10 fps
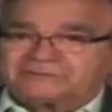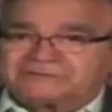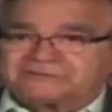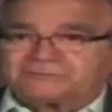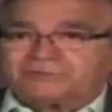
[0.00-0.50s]

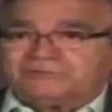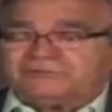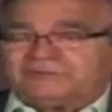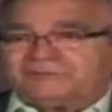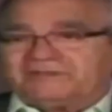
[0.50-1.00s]
was
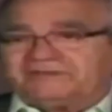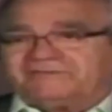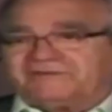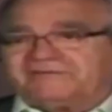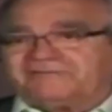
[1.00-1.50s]
proved to be
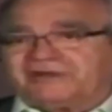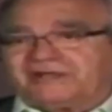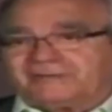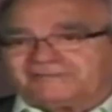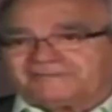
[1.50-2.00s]
very, very
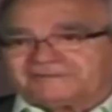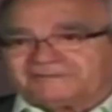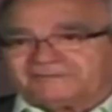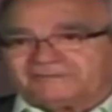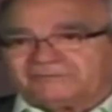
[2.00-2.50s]
helpful
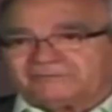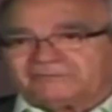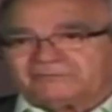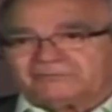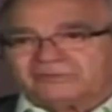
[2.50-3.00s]

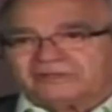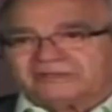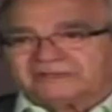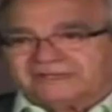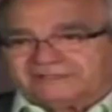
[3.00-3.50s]

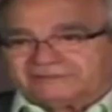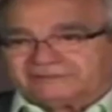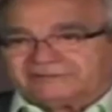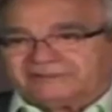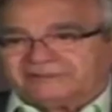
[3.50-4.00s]
later.
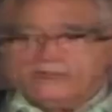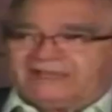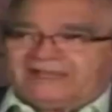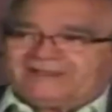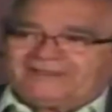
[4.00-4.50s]

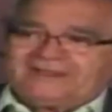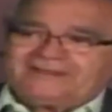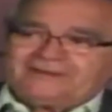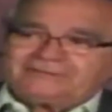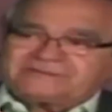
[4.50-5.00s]
Then
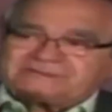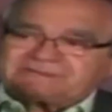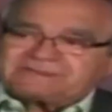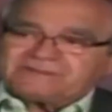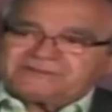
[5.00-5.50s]
there was a
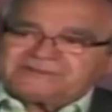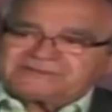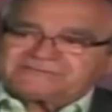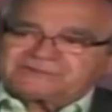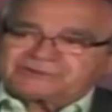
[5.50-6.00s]
series
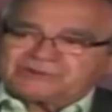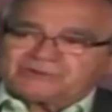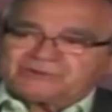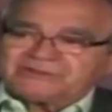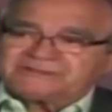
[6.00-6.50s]
of
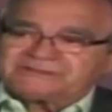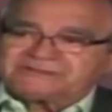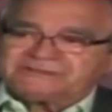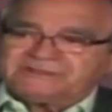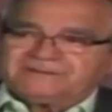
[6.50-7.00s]
stories
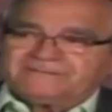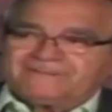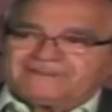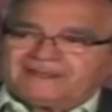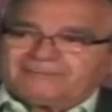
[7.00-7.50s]

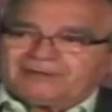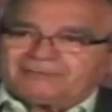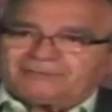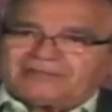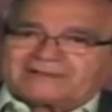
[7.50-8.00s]

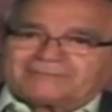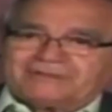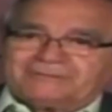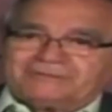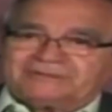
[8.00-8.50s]
about black
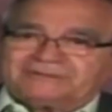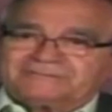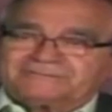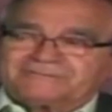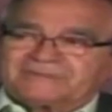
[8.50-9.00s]
people.
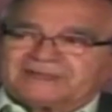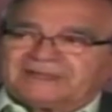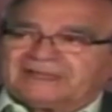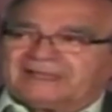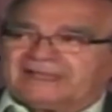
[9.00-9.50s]

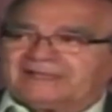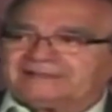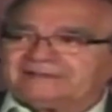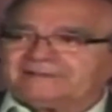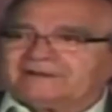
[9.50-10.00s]

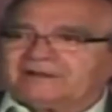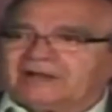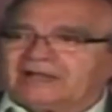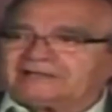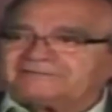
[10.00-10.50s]
And
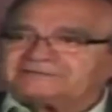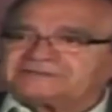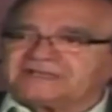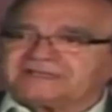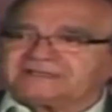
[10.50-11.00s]
all of a
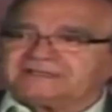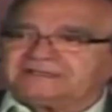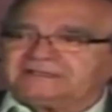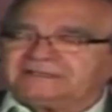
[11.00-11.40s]
sudden,